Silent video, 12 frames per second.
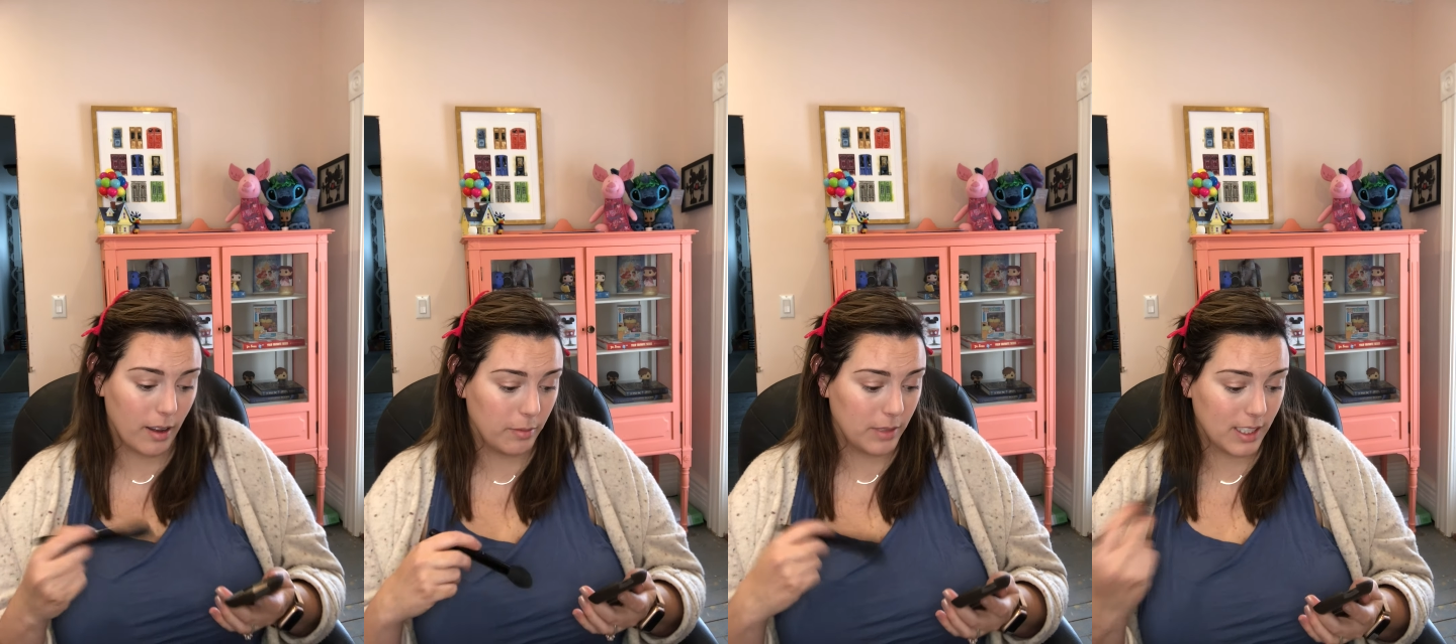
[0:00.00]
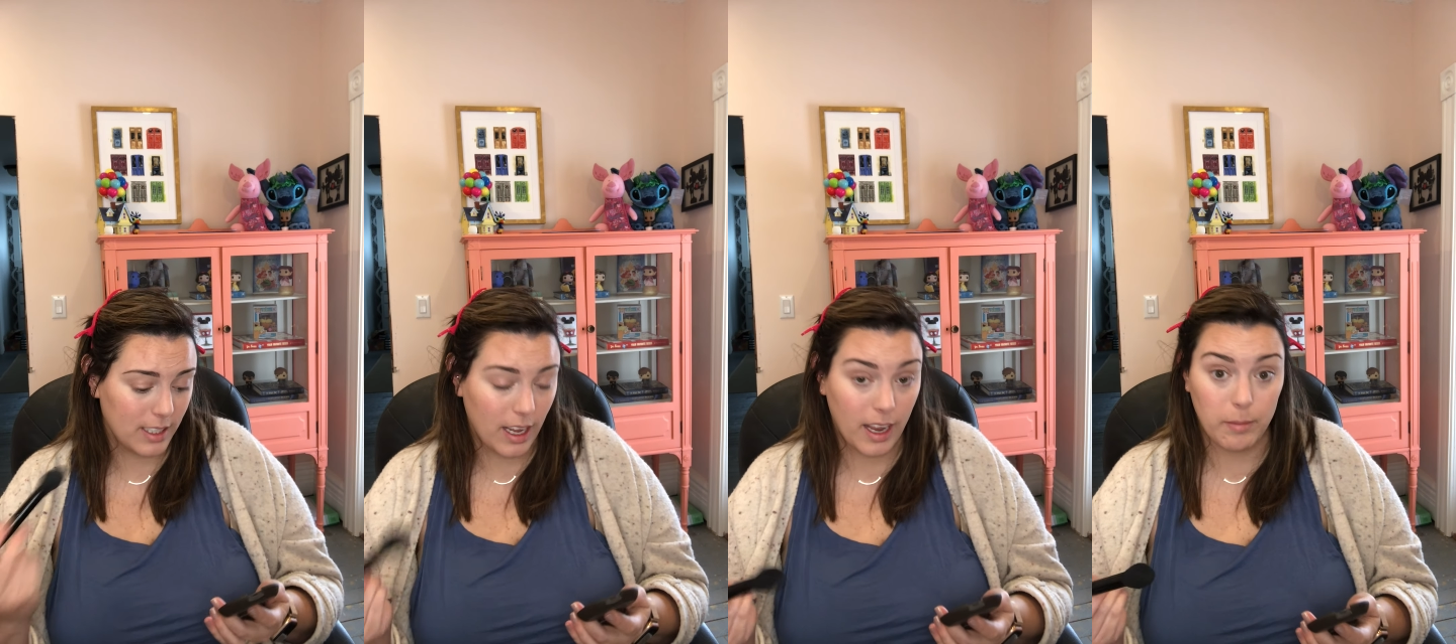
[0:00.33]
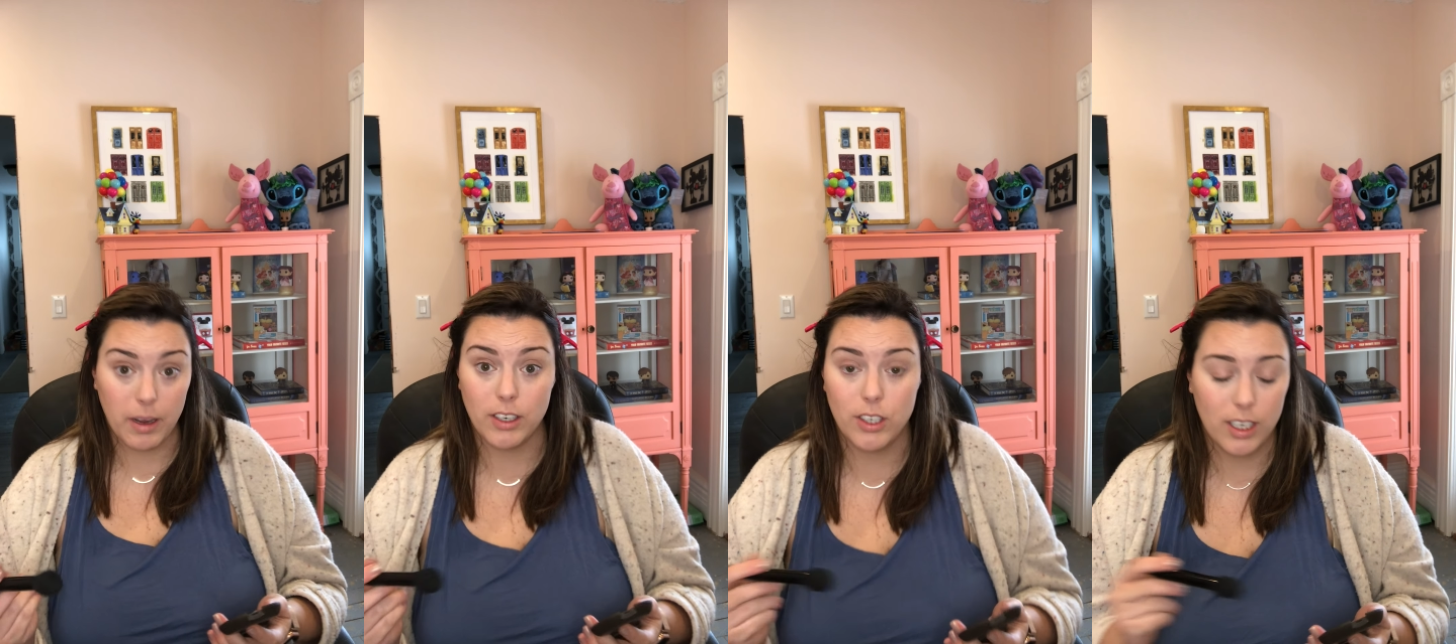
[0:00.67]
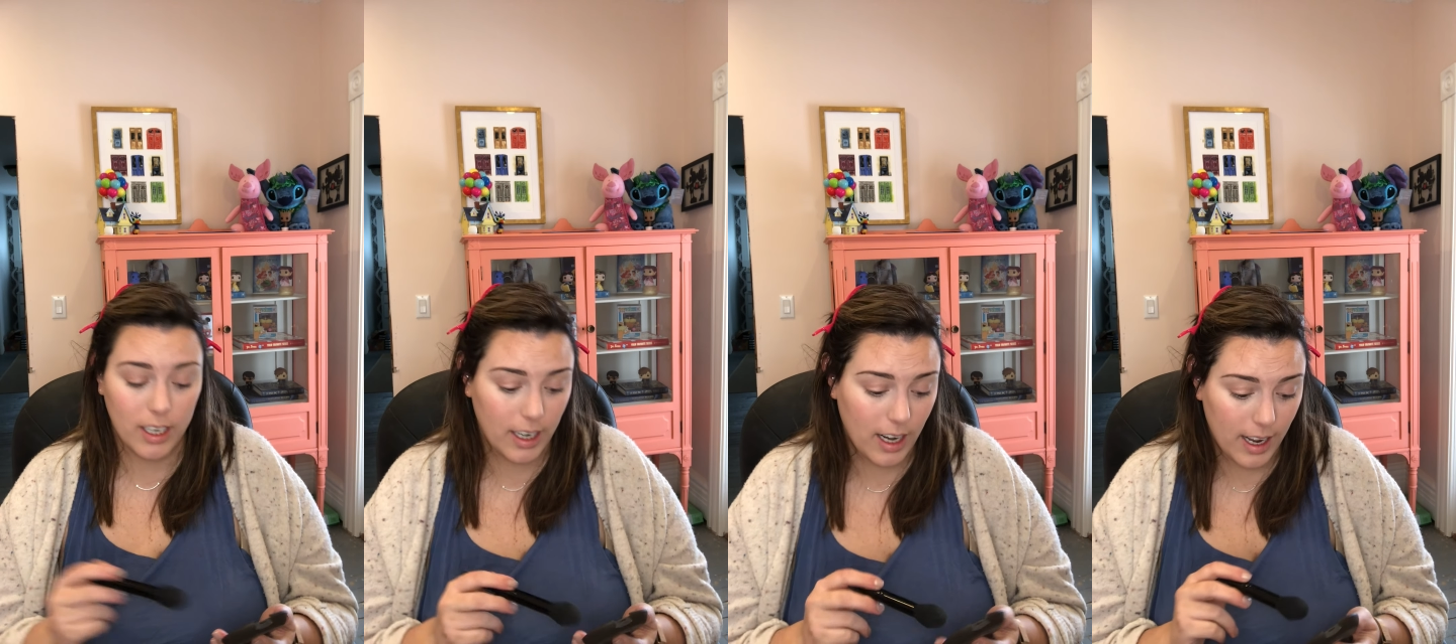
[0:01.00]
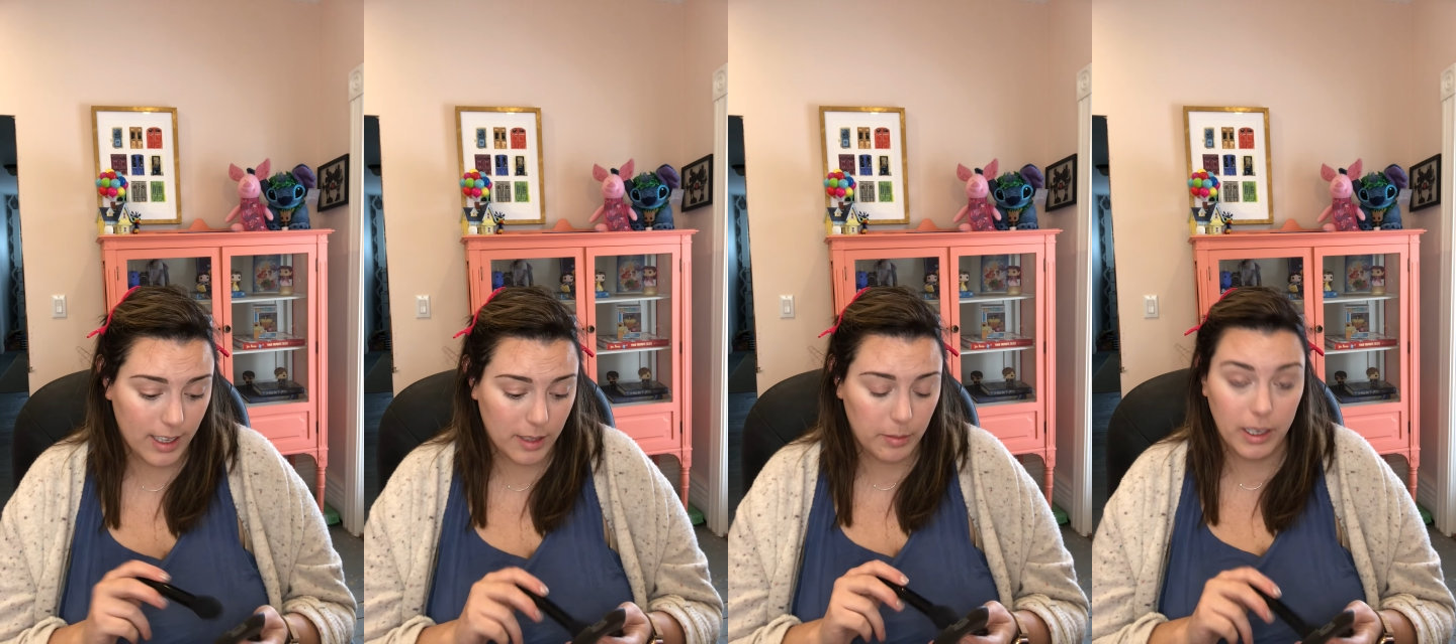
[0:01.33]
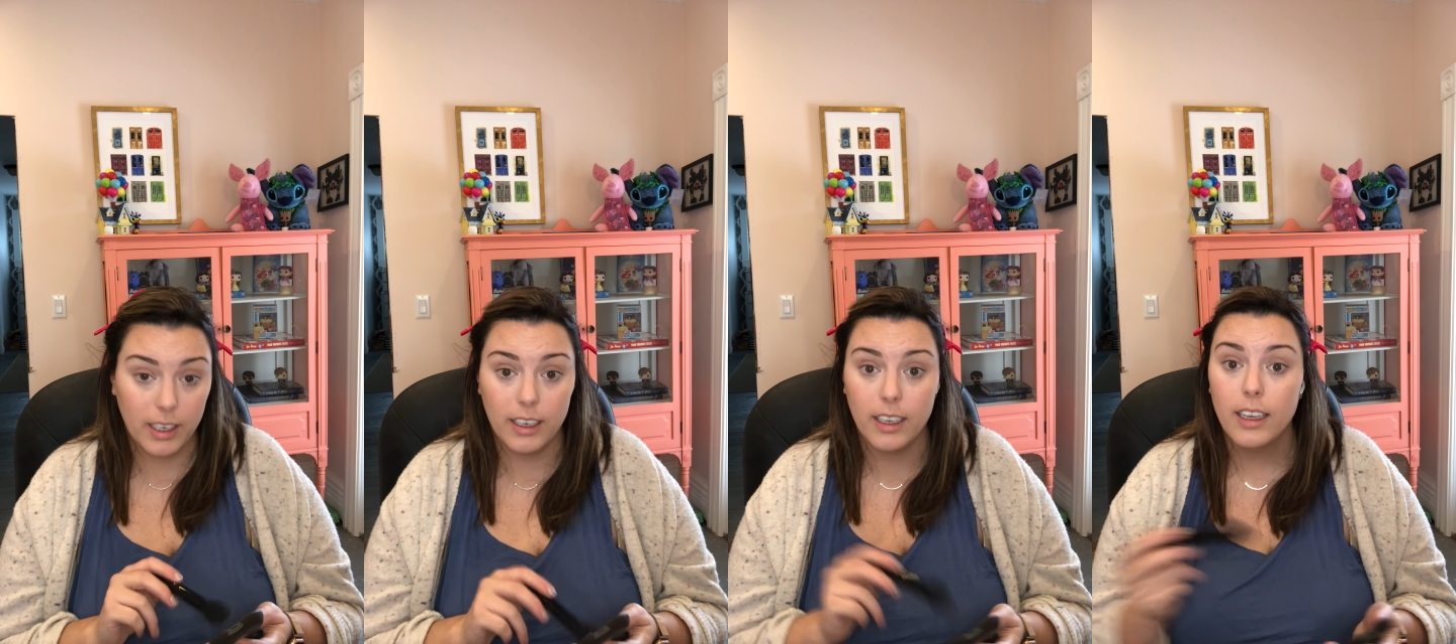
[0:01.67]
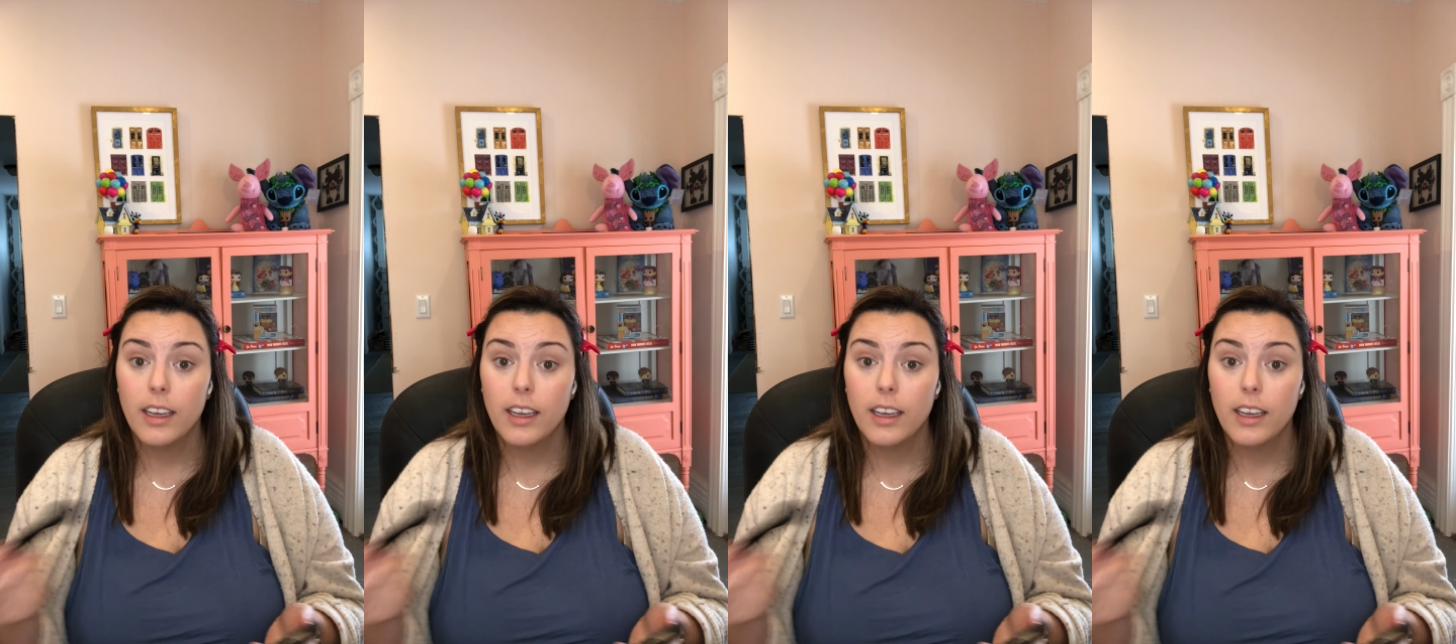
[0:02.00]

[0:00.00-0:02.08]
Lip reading: since I had mentioned it, has been